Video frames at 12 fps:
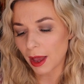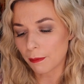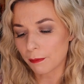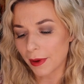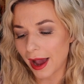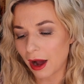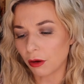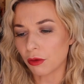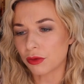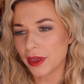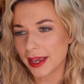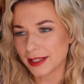
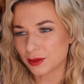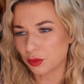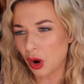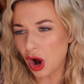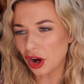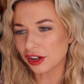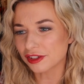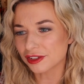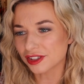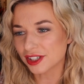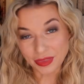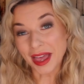about this
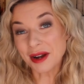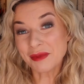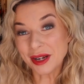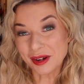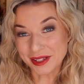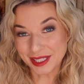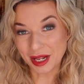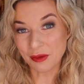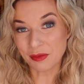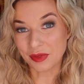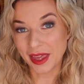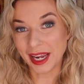wand. Then we got
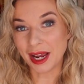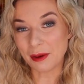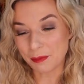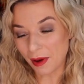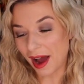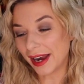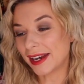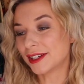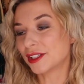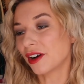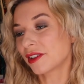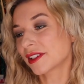something by
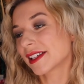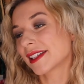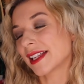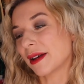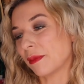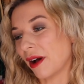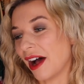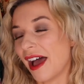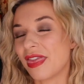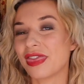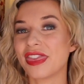Doctor Seba, and